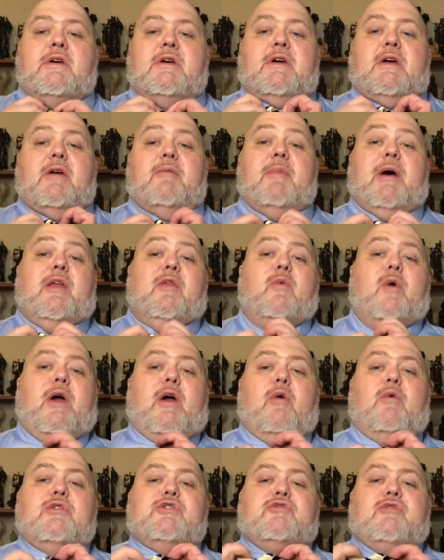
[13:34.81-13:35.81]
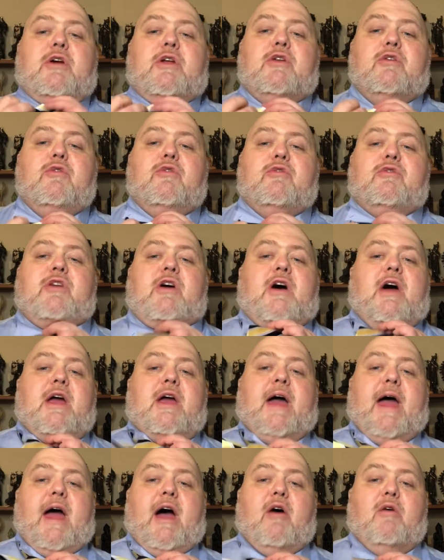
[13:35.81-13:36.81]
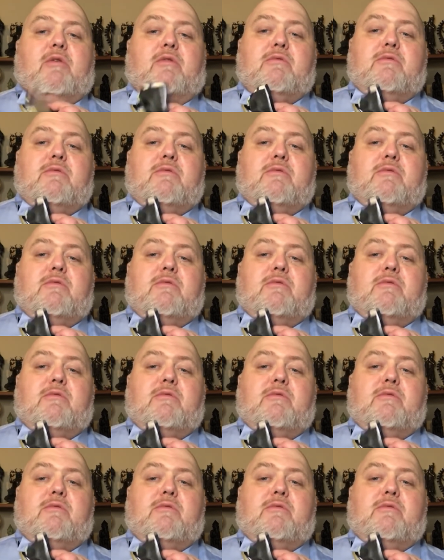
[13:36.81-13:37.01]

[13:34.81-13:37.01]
And by the way, always try to do your tie out.